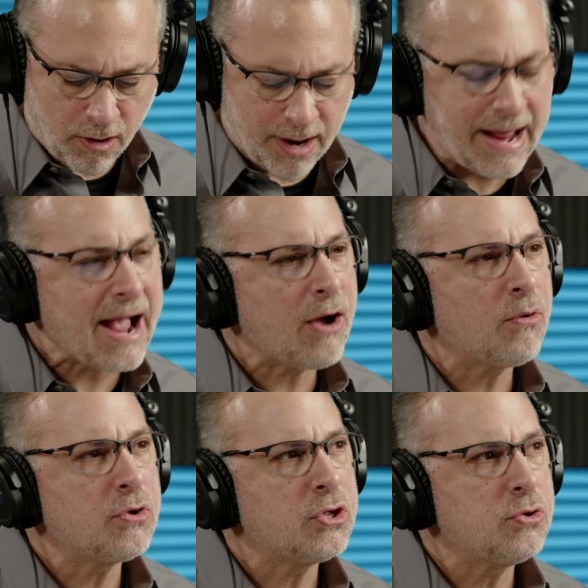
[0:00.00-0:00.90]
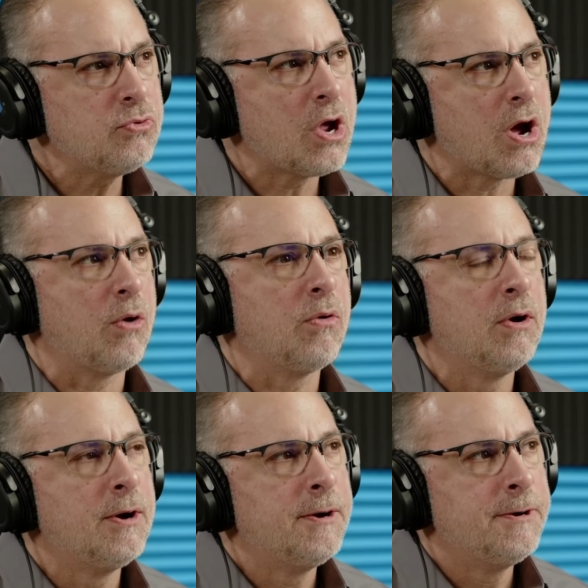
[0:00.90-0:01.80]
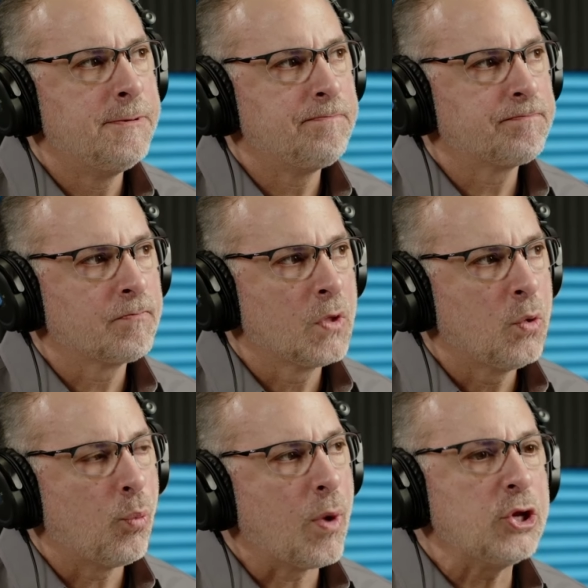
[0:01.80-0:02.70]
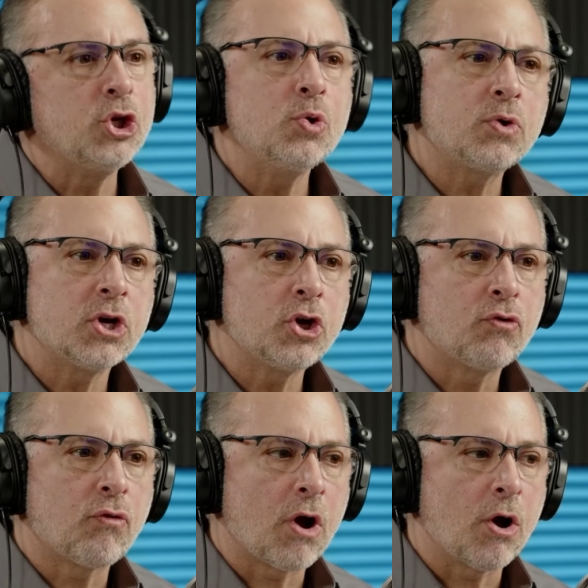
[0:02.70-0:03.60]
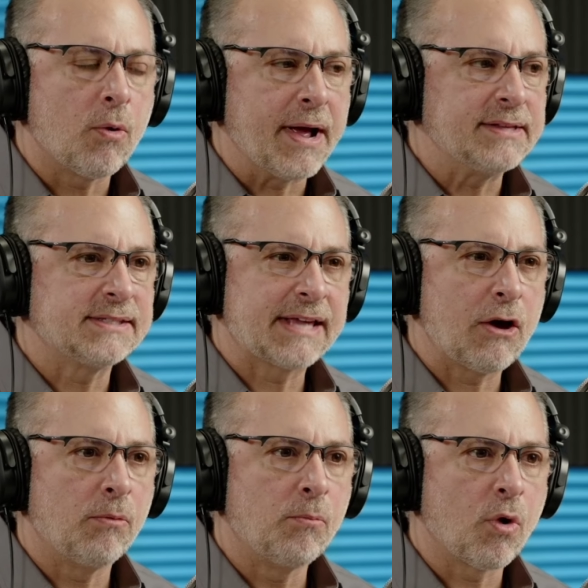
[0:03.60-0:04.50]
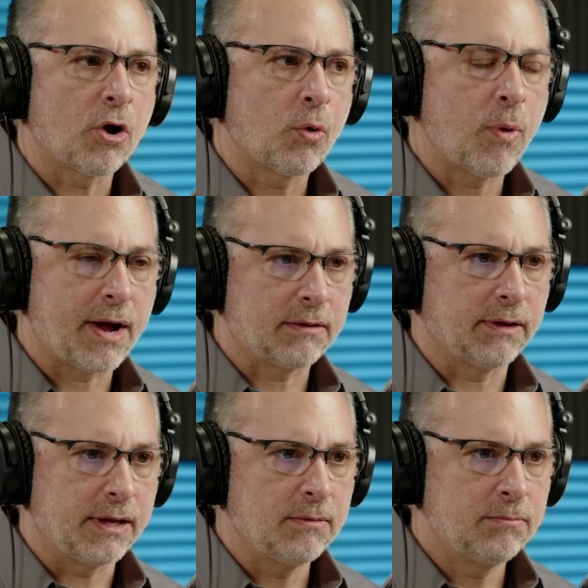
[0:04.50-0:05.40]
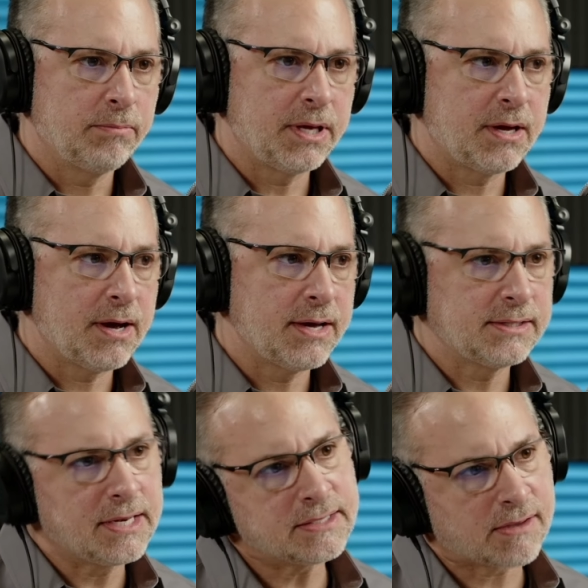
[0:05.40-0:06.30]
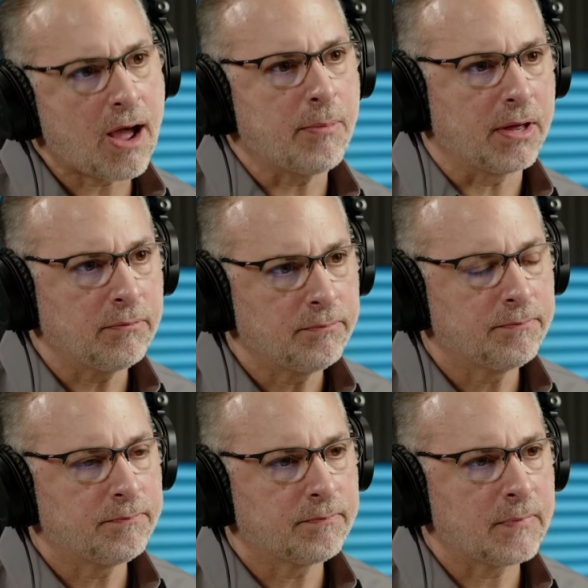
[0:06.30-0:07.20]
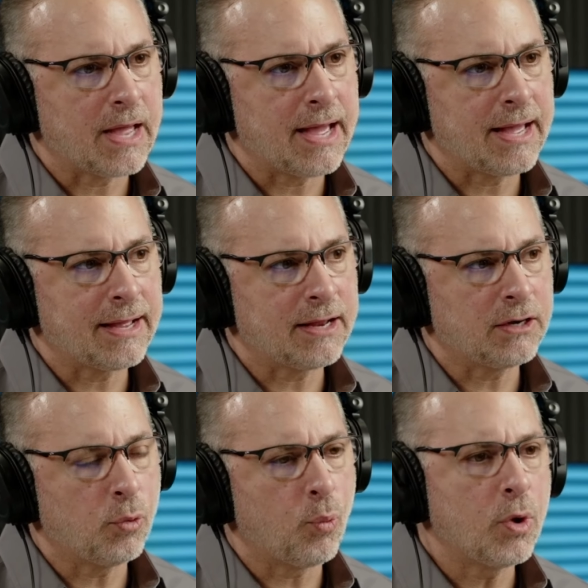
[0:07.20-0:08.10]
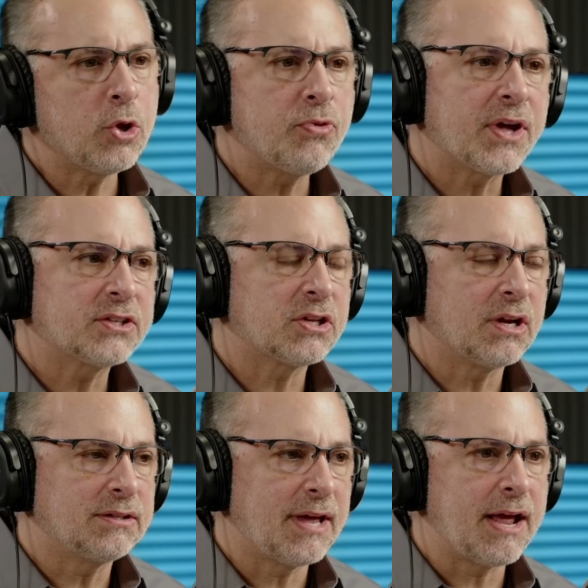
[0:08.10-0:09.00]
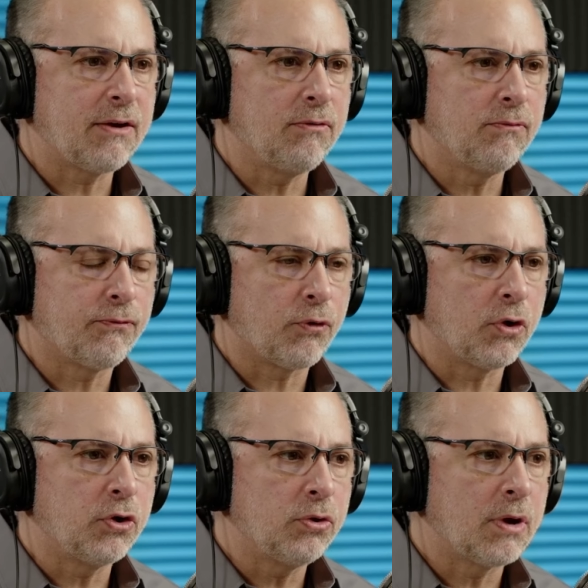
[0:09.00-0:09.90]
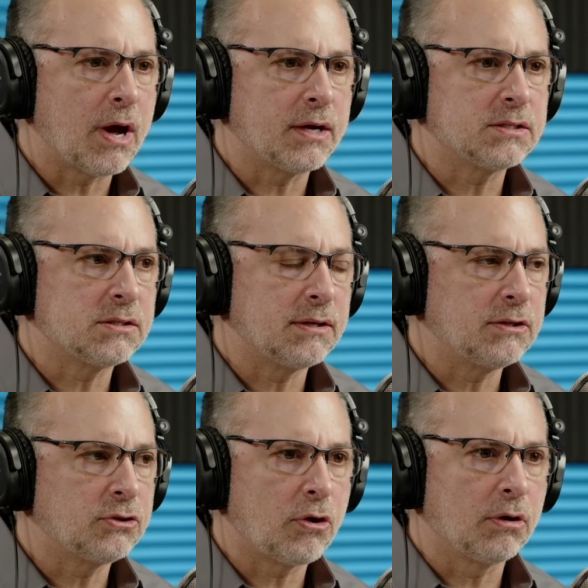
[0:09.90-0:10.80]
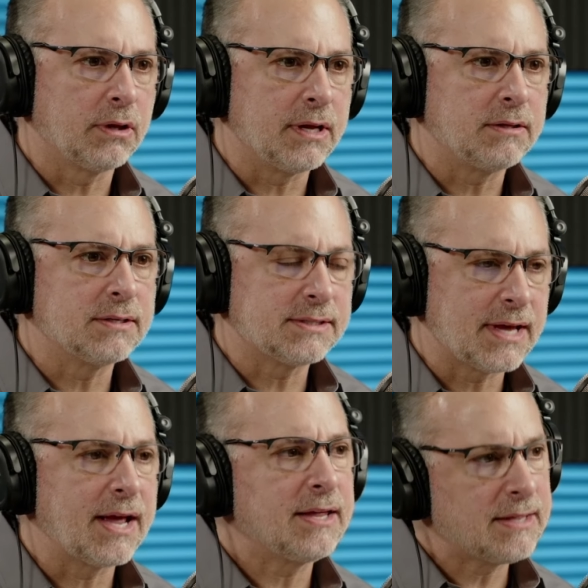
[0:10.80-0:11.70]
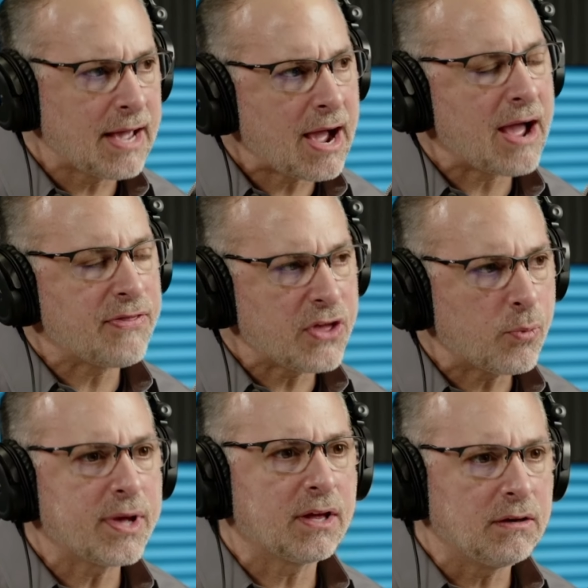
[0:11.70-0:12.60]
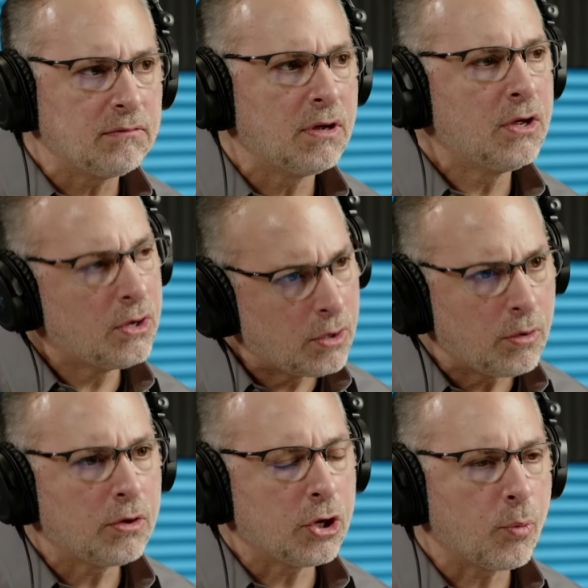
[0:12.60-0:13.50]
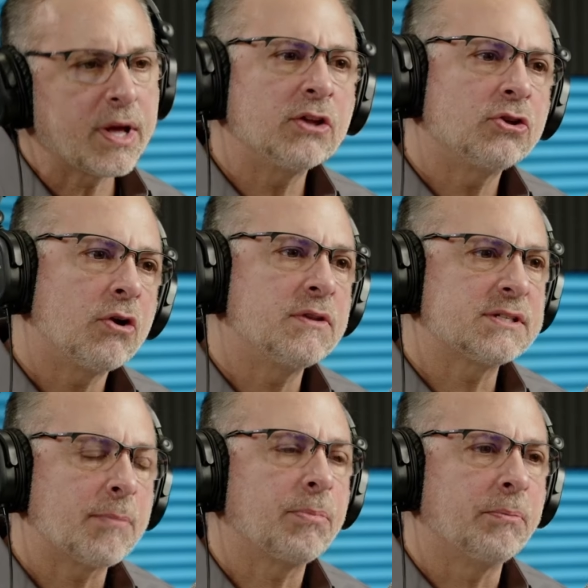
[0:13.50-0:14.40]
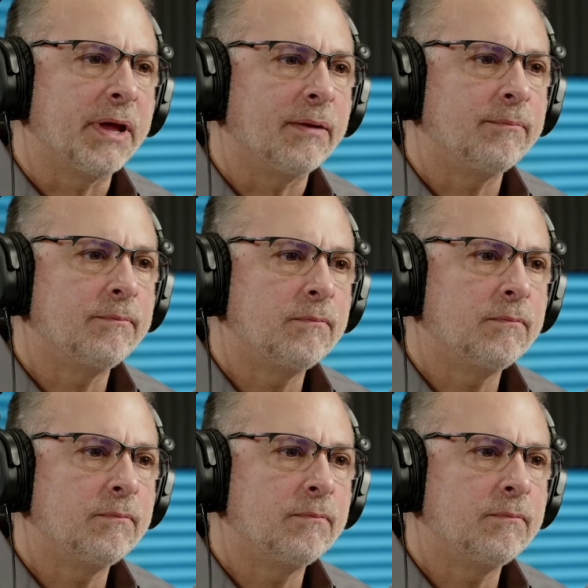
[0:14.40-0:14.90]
On how do you know when you can grow and scale more quickly? Because it is coming. And what do you think it's going to take for you guys internally to say, yeah, I think we can turn this up a bit?